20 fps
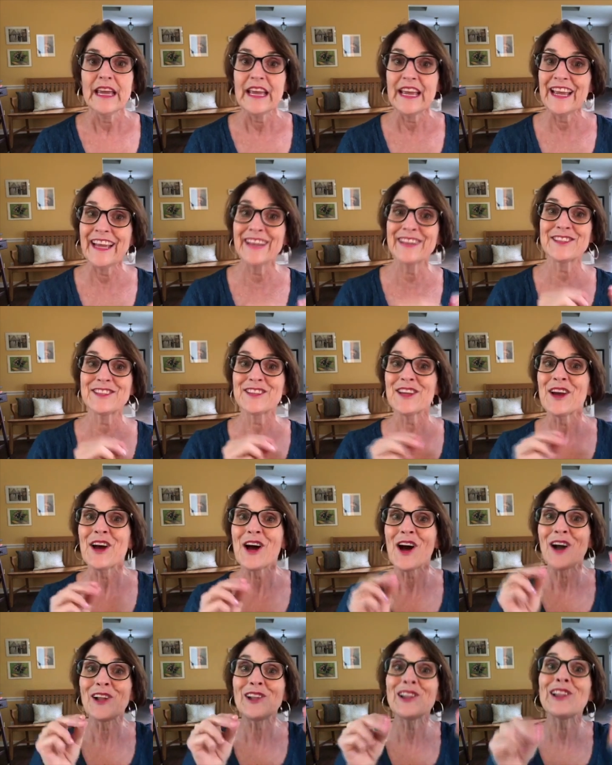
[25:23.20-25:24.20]
It's
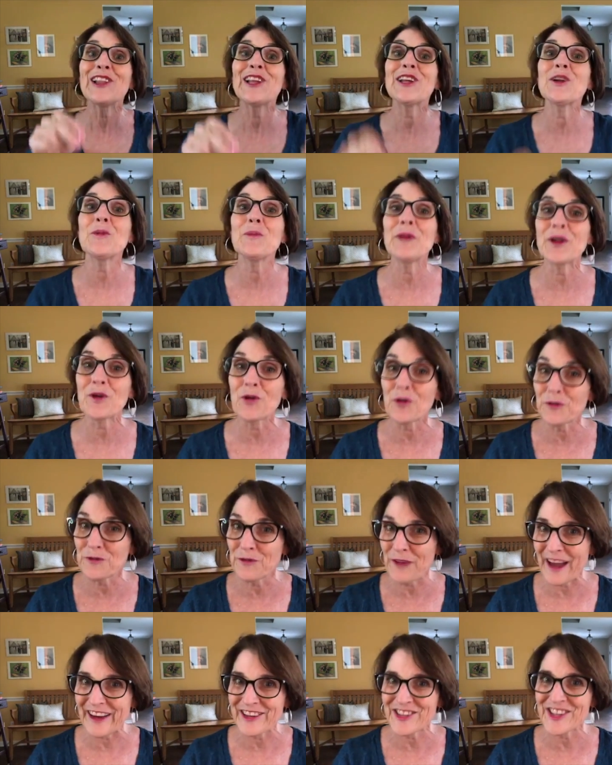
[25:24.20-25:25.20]
a little bit
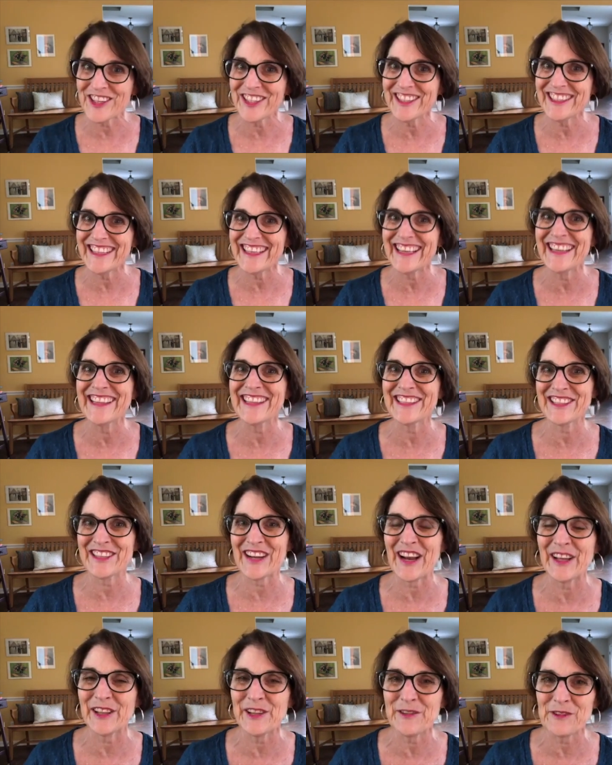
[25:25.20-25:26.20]
old-fashioned in the
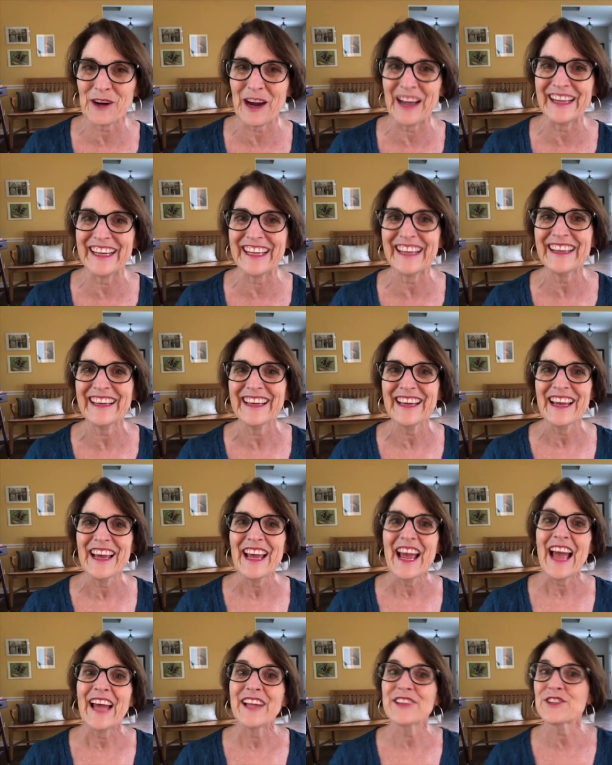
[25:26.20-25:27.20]
style of writing,
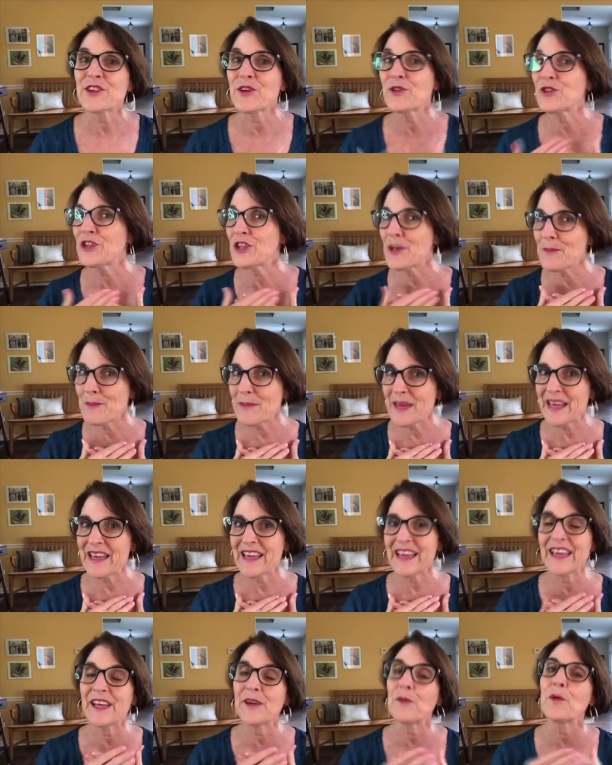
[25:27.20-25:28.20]
and so to me,
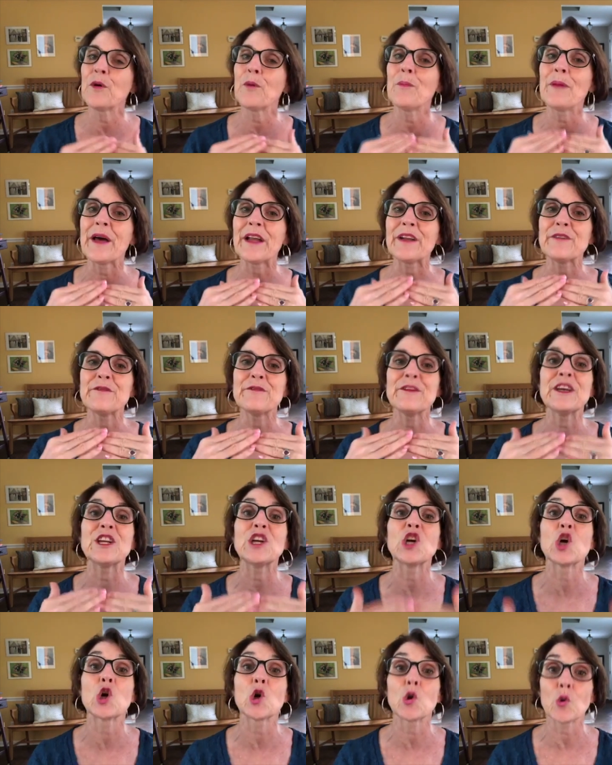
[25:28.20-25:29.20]
it will
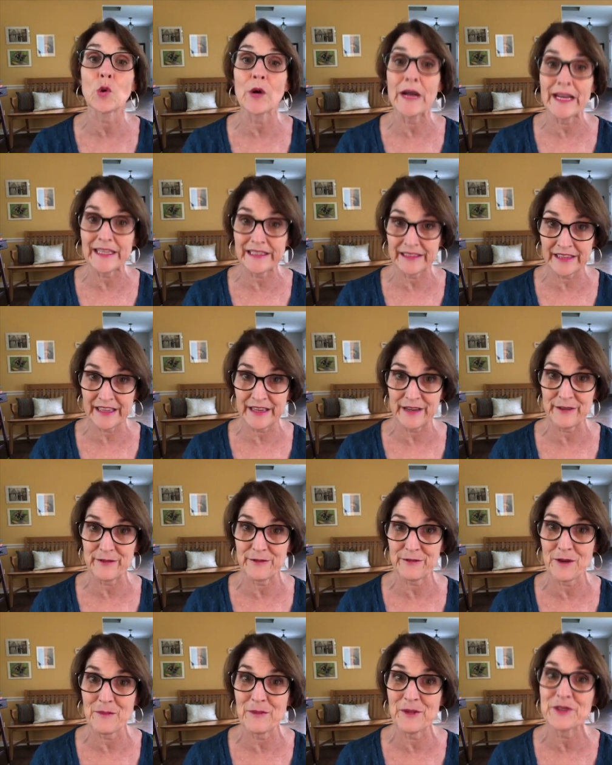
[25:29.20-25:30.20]
benefit greatly
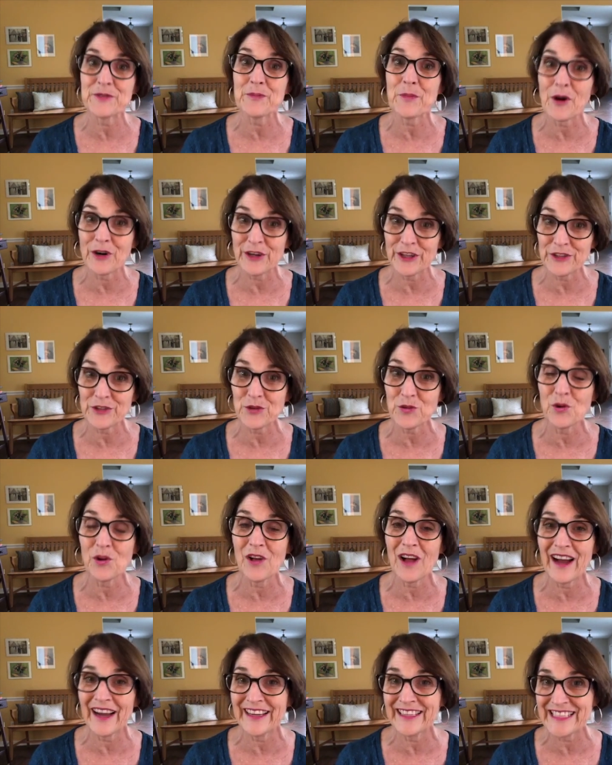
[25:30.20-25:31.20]
from this party school
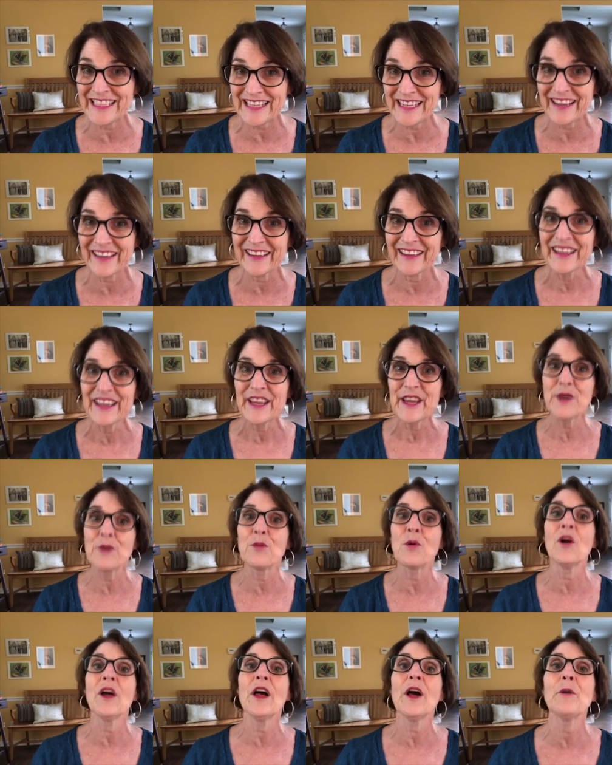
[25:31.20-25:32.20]
idea. It
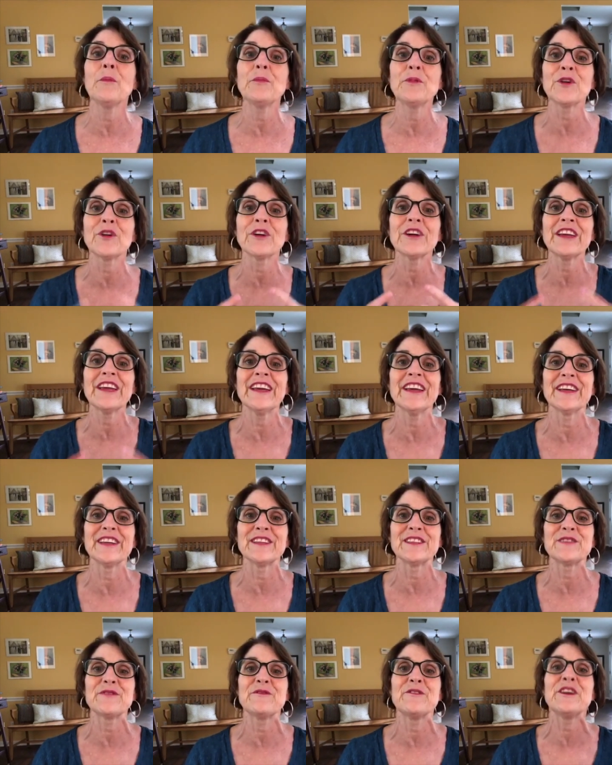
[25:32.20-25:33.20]
will help your
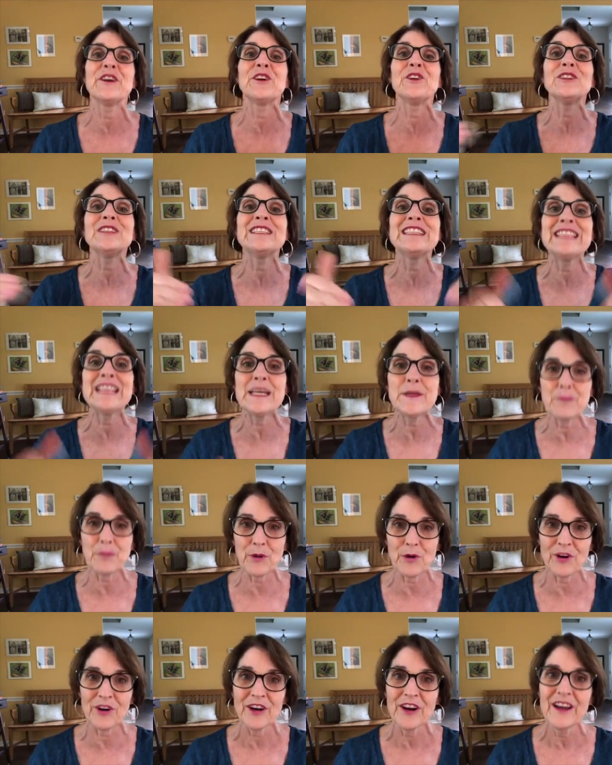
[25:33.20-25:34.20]
kids feel
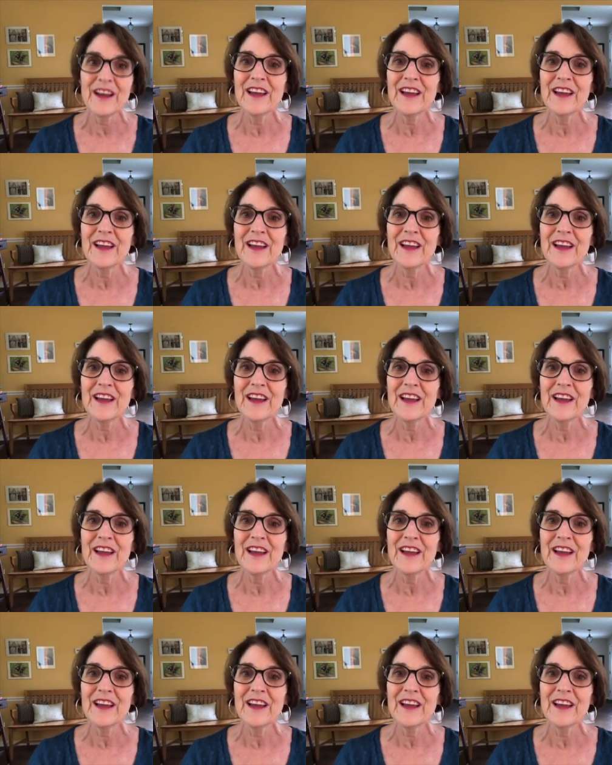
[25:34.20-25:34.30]
deeper,